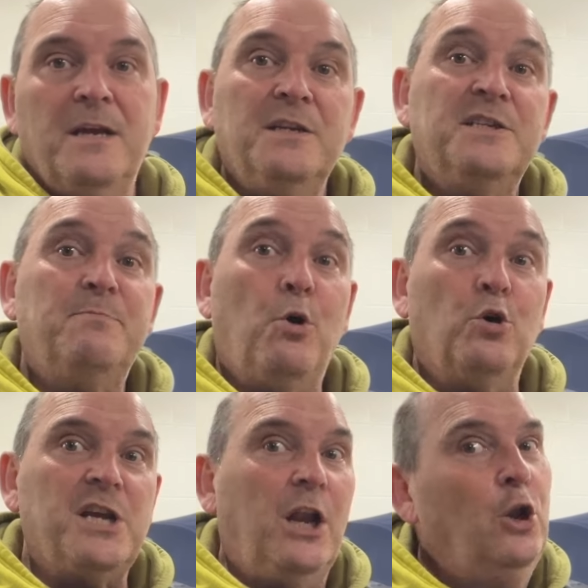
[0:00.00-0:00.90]

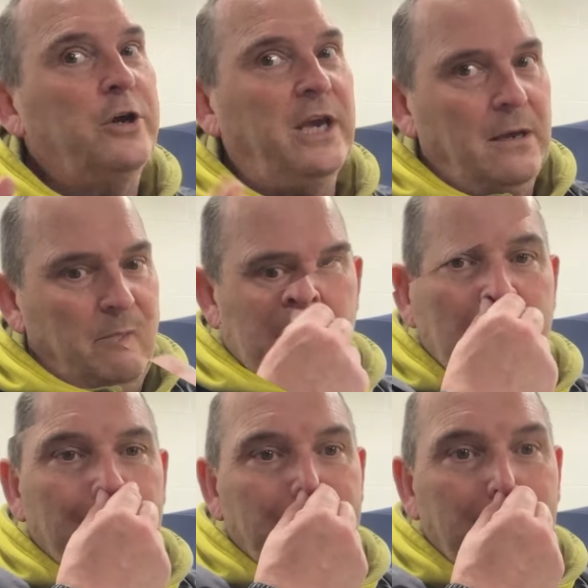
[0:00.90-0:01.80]
sport looking
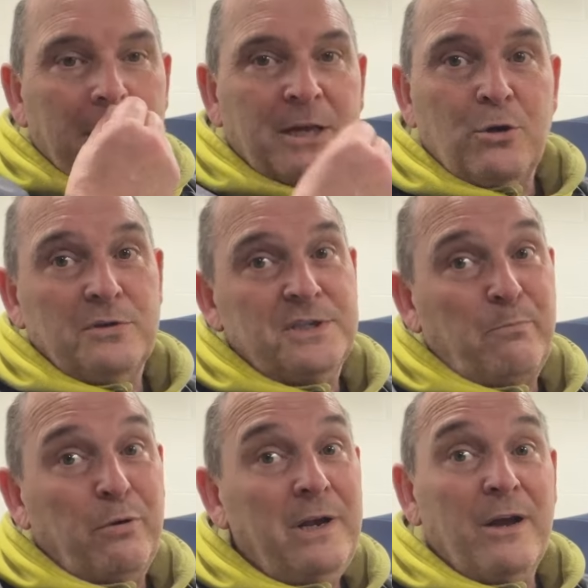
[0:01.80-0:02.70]
bike. But of course,
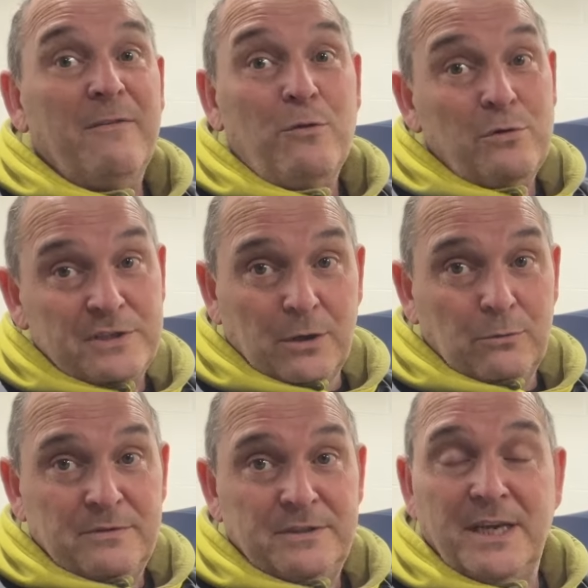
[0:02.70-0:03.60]
Aprilia have also,
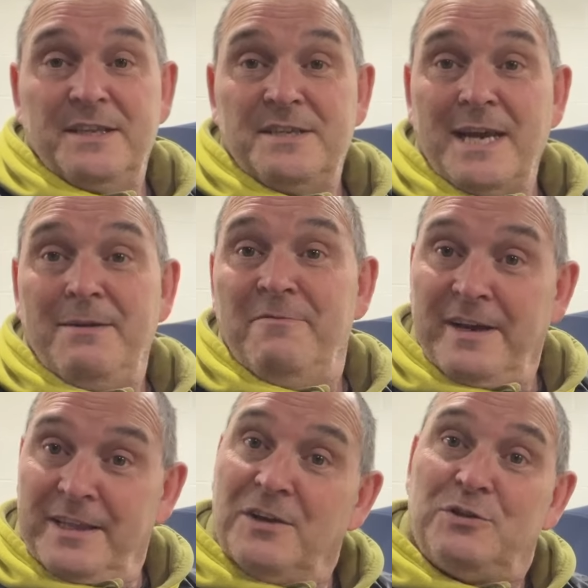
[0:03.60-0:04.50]
in the same
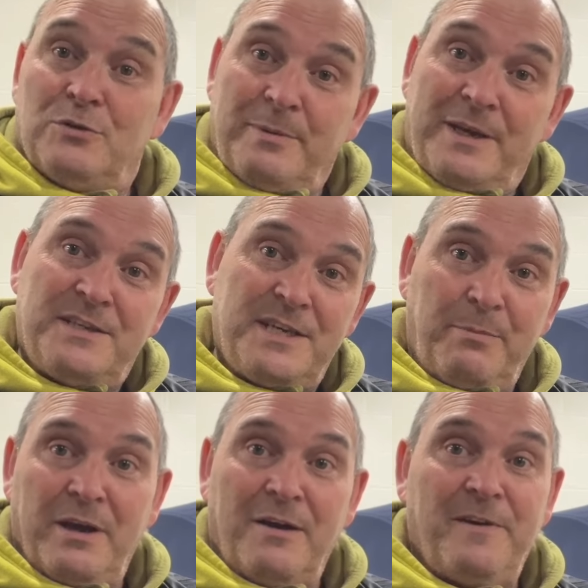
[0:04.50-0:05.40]
vein that I talked about the
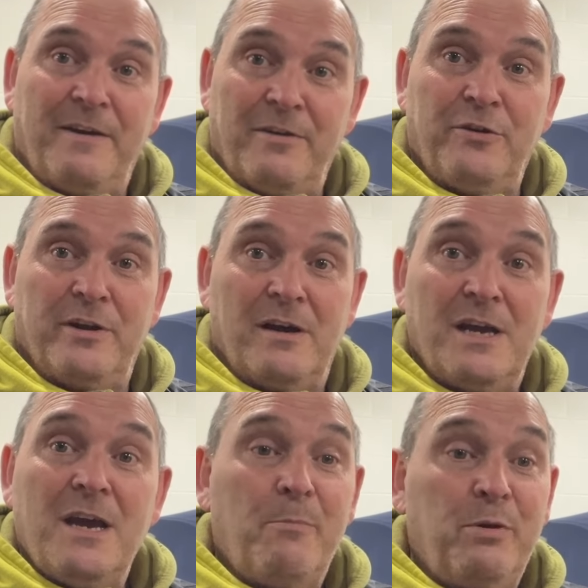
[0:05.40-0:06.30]
CBR 500R,
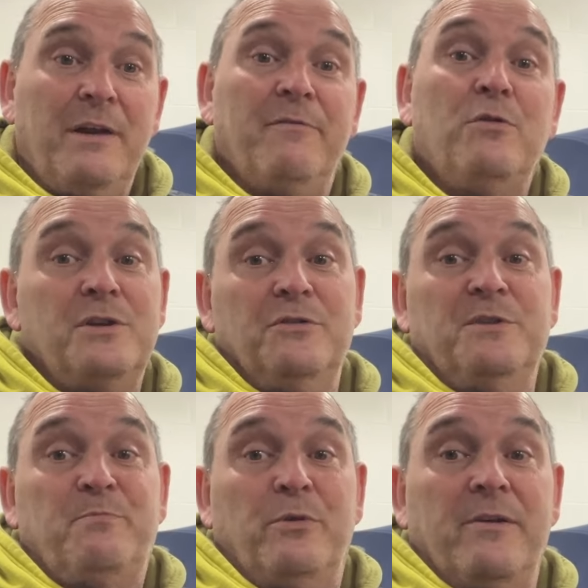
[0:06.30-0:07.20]
Aprilia have also
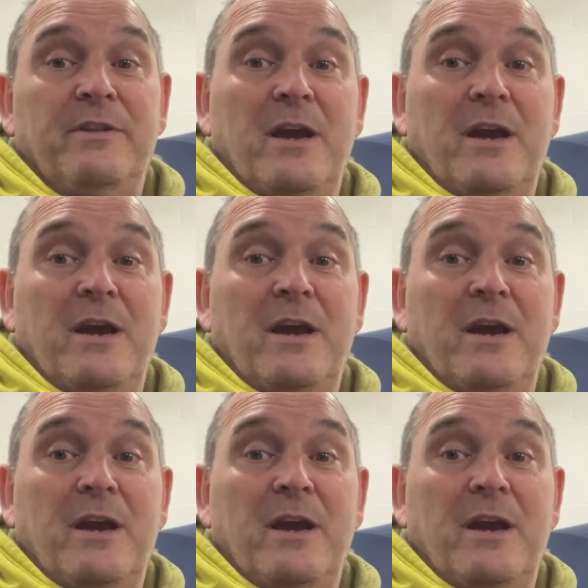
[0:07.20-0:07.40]
just brought out the